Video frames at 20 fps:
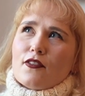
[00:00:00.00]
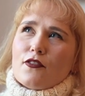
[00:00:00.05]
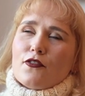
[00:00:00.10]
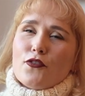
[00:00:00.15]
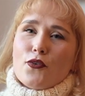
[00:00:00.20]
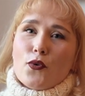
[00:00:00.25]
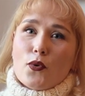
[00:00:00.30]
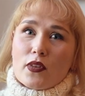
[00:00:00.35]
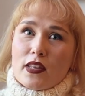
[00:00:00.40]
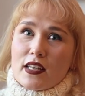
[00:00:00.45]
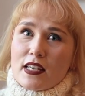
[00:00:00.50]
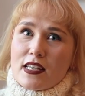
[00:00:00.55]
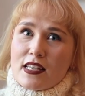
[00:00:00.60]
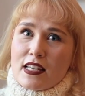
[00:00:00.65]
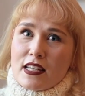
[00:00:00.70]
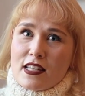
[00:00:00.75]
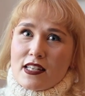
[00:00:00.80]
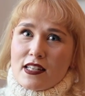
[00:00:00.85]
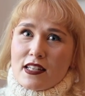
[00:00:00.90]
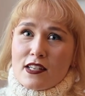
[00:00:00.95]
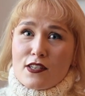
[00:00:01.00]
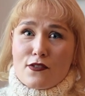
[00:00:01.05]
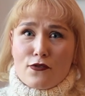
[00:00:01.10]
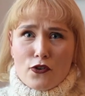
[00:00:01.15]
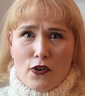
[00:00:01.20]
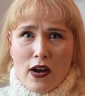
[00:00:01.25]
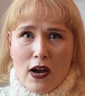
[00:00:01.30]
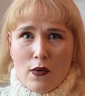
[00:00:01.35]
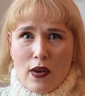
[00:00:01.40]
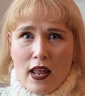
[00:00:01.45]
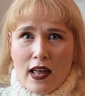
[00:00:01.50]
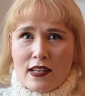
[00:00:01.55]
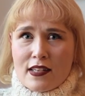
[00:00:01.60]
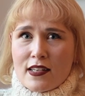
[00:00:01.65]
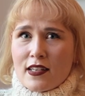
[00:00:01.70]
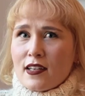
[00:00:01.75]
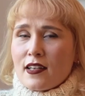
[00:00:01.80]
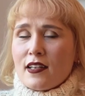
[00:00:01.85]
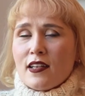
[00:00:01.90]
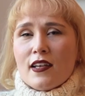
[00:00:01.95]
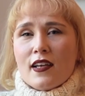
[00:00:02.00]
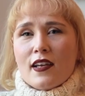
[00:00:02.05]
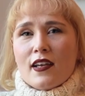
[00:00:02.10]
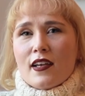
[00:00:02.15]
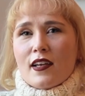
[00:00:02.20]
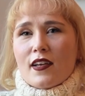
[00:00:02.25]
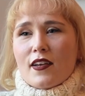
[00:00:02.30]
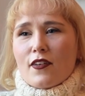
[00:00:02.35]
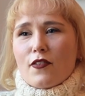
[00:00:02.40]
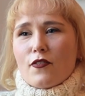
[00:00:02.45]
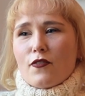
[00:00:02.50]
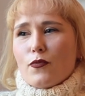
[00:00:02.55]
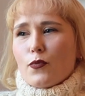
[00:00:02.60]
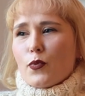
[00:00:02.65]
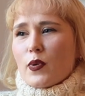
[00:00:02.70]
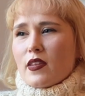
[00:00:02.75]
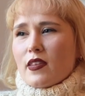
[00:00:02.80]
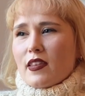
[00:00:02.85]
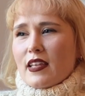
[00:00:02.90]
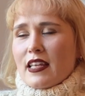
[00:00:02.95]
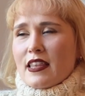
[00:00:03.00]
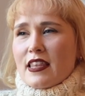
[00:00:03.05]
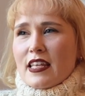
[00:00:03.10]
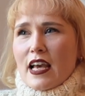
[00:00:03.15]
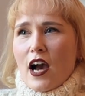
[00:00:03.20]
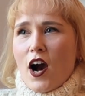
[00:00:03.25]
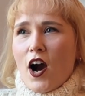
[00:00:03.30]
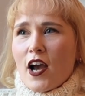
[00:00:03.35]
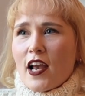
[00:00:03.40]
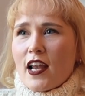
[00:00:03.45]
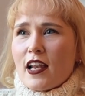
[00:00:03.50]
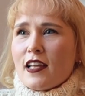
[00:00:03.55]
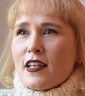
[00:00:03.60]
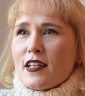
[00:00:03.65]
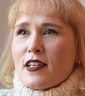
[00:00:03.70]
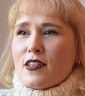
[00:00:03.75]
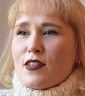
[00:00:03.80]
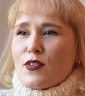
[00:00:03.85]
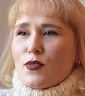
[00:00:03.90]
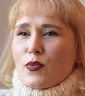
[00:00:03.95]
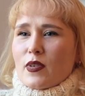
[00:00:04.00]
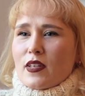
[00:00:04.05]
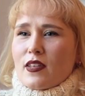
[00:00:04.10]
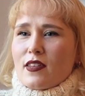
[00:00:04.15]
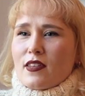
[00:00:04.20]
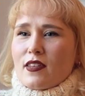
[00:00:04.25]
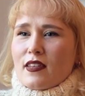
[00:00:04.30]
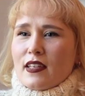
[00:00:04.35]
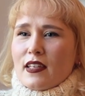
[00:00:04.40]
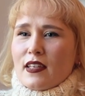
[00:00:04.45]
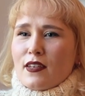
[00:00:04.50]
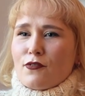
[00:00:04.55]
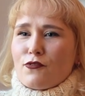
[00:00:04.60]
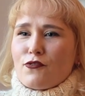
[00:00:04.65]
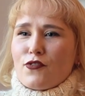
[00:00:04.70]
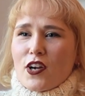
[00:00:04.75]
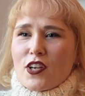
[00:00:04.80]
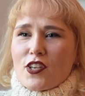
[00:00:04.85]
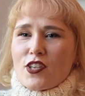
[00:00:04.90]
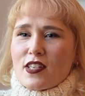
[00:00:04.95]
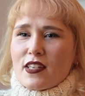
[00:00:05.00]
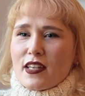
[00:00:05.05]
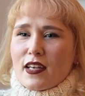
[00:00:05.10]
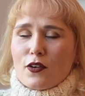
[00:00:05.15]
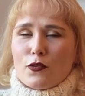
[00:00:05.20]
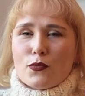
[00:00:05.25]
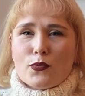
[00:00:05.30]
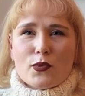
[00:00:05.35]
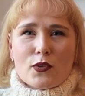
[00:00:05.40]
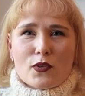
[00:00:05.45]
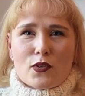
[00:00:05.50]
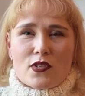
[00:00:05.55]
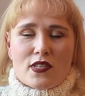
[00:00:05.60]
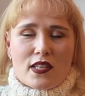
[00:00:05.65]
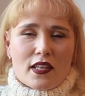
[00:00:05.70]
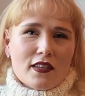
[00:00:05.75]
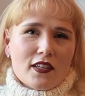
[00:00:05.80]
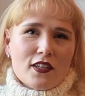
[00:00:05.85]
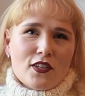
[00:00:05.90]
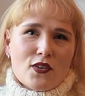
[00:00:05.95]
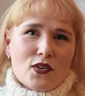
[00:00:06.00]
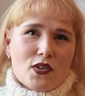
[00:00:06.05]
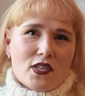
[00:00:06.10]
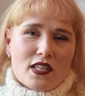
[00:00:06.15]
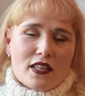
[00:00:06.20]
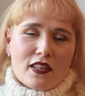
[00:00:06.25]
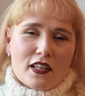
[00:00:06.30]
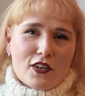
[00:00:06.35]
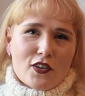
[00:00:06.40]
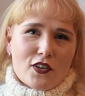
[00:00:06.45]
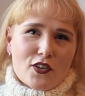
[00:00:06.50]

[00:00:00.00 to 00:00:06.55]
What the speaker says: for this instance, for Outlander, in the Highlands, with the rustic wools that they use in the